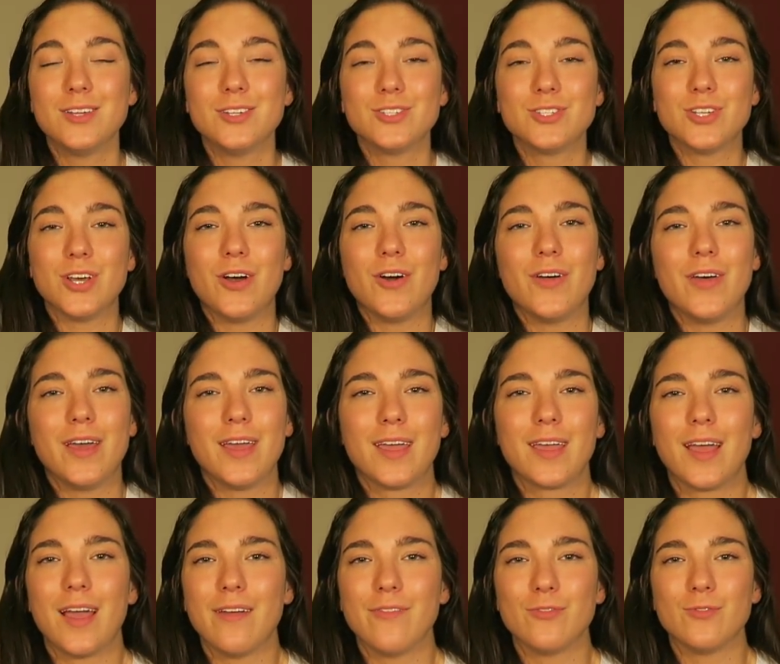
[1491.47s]
So
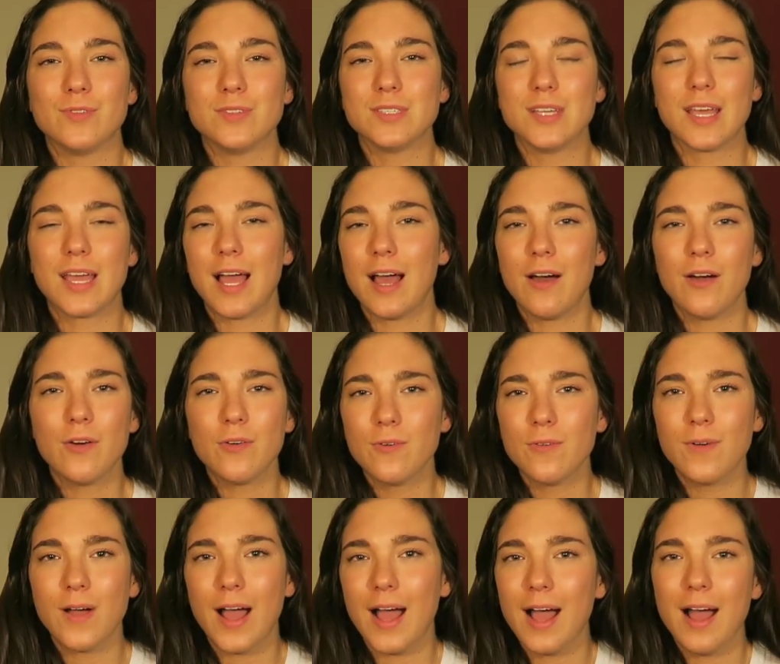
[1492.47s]
like everyone's like,
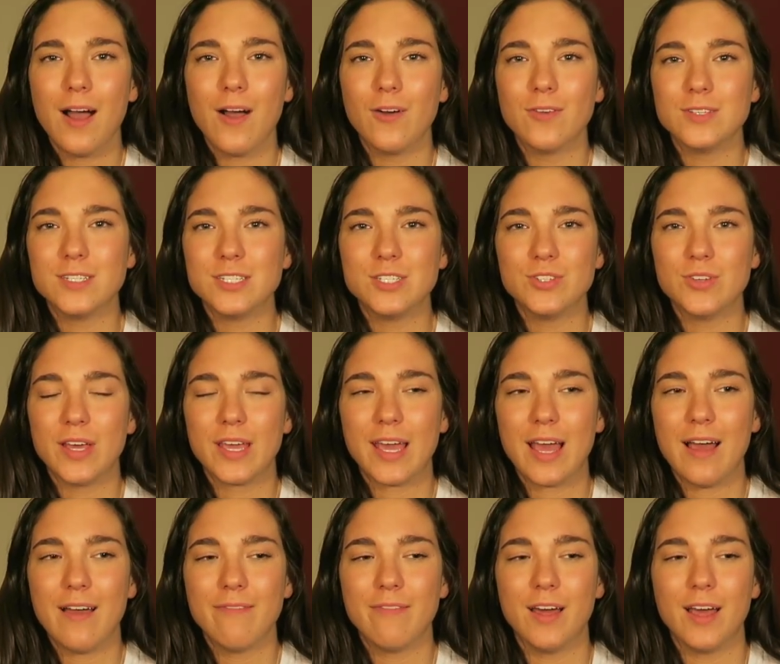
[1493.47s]
how did you like
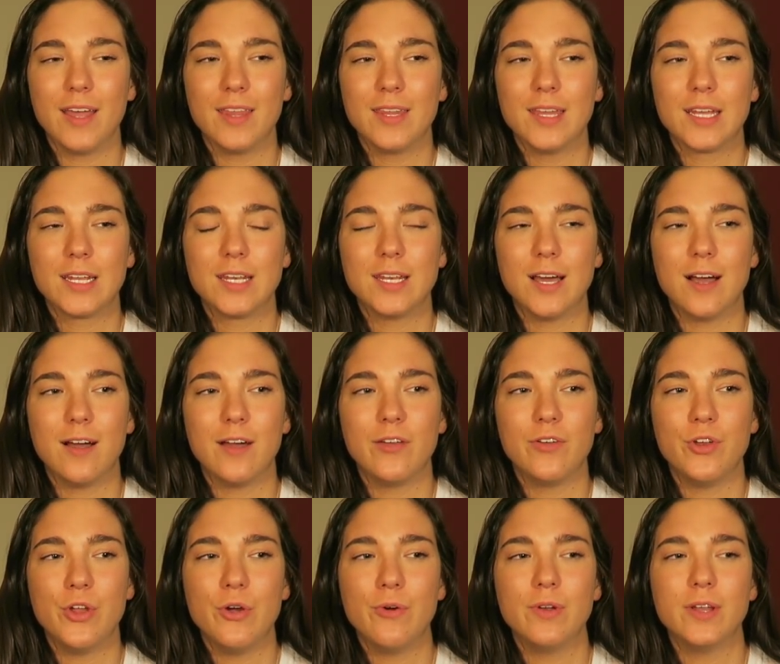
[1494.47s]
have that and like
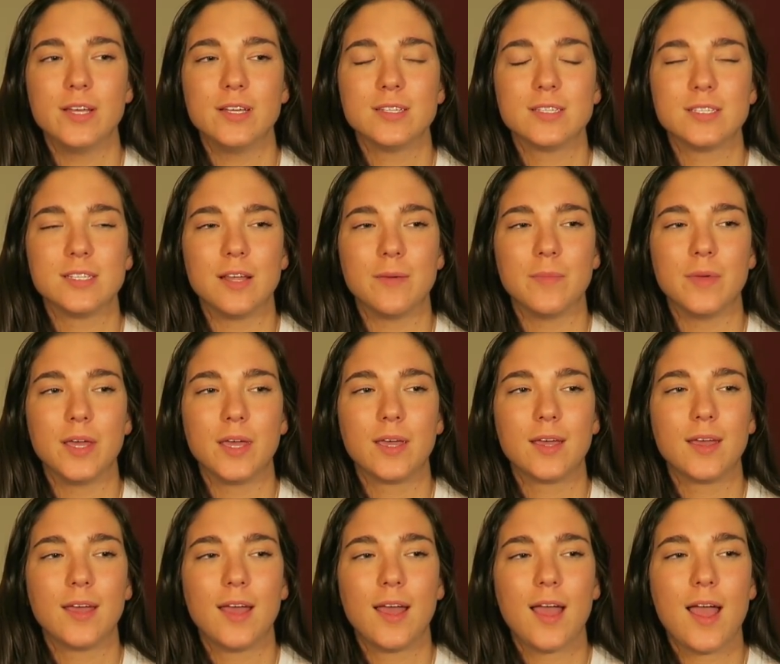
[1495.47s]
not notice? And I'm
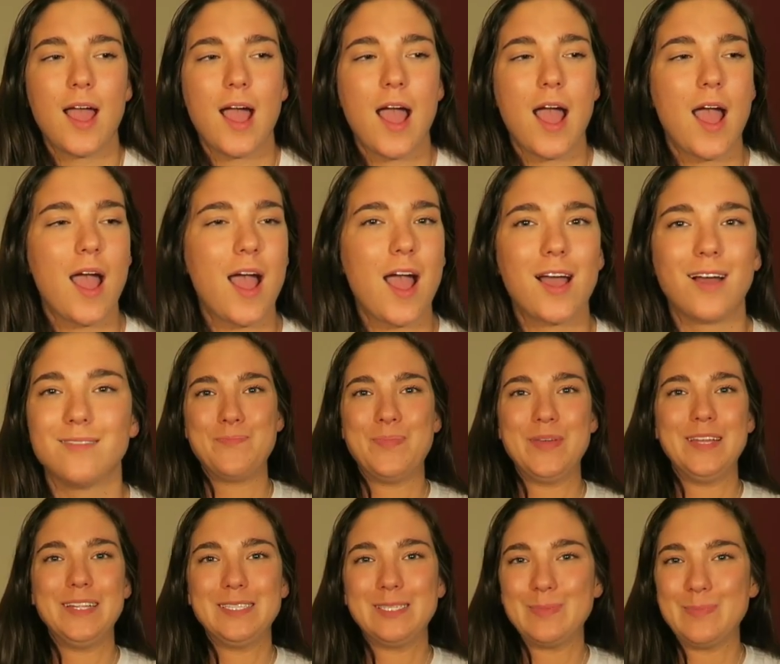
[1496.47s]
like,
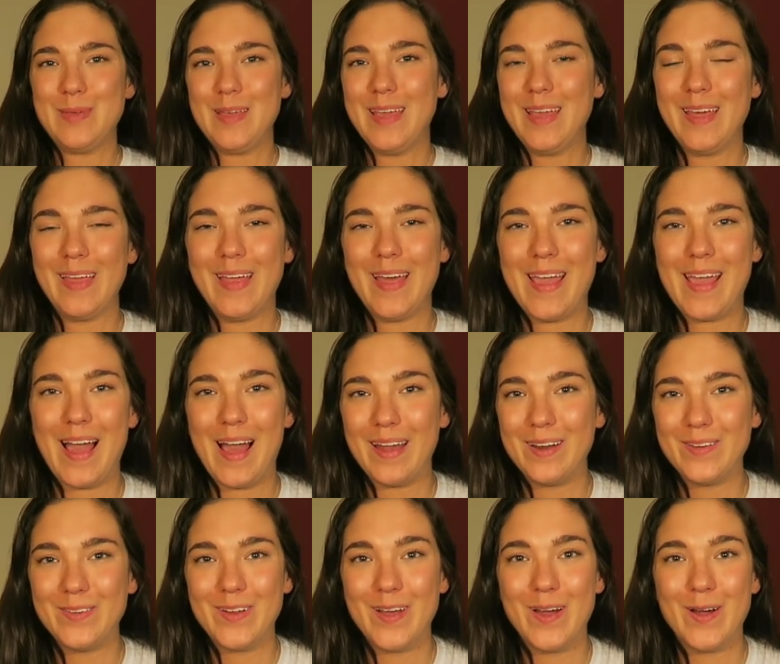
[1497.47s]
beats me, like I
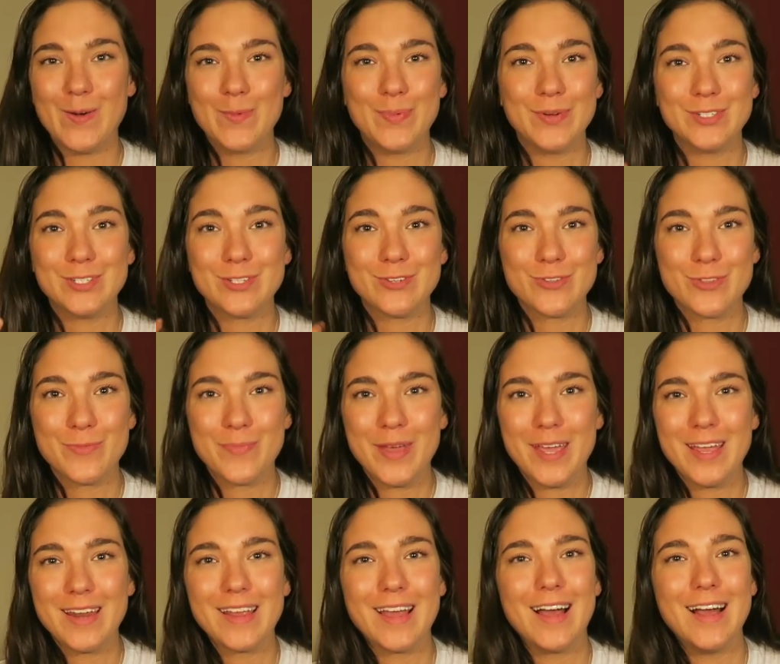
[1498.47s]
don't know, push through the
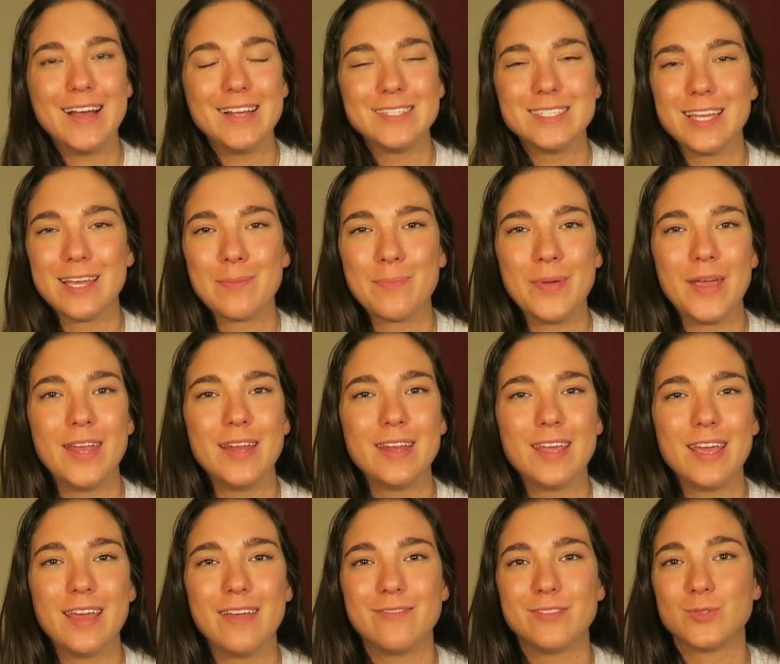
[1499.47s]
pain, guys. Like pain
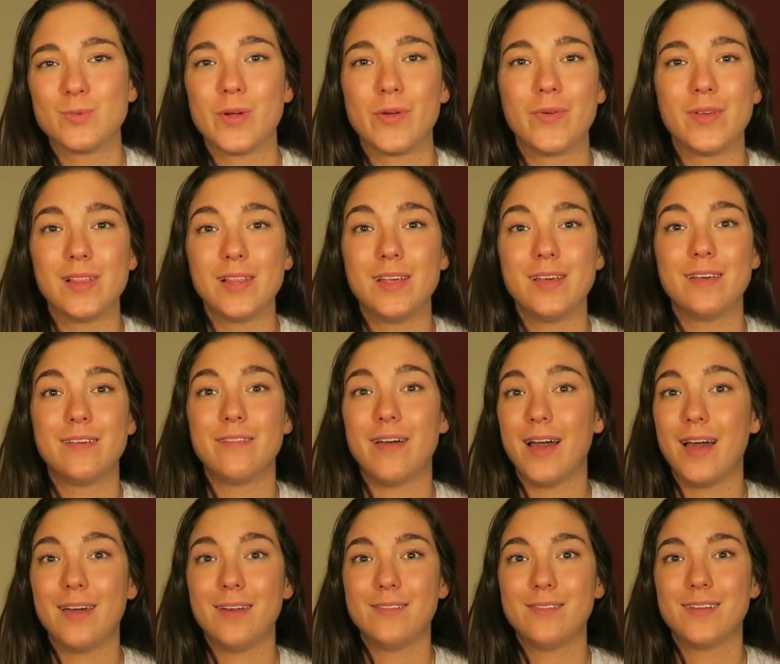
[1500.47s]
cave is where we live.
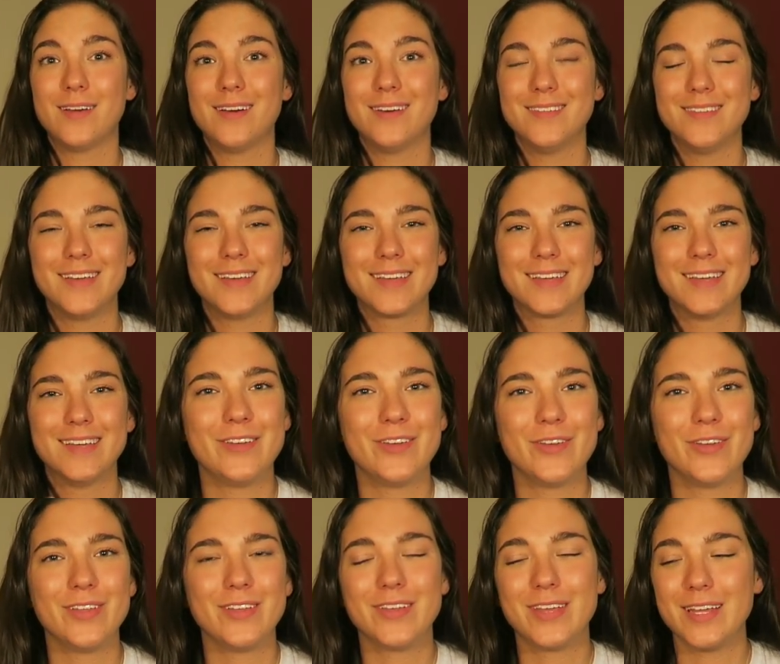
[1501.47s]
I don't know, like
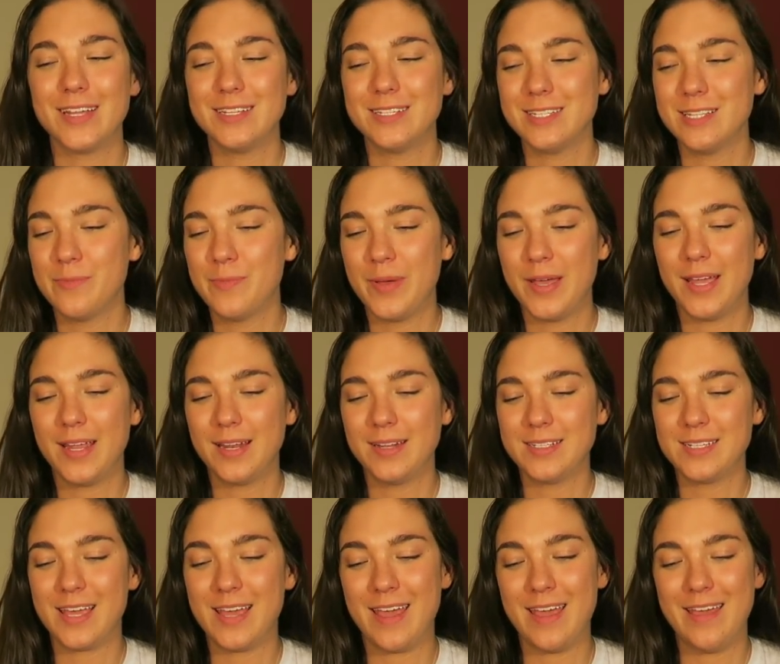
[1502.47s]
you get into the pain
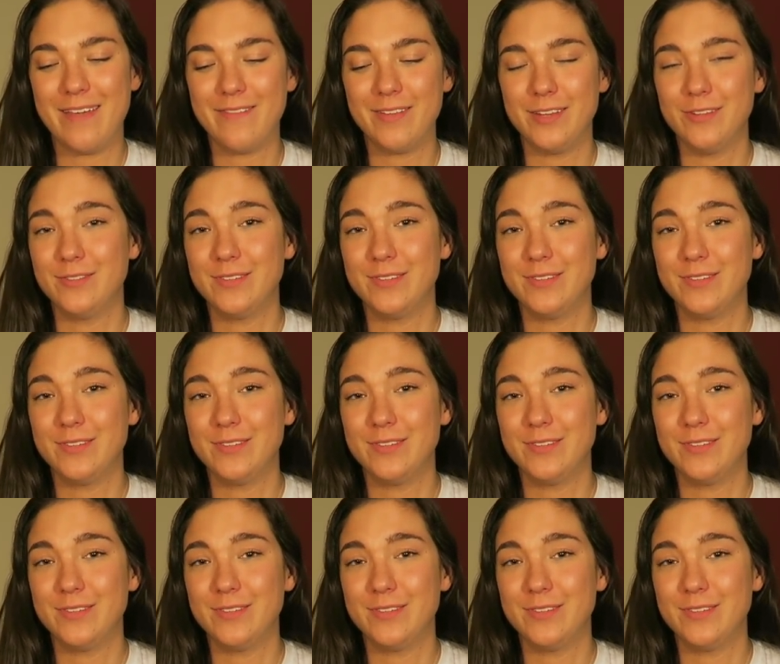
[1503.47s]
cave and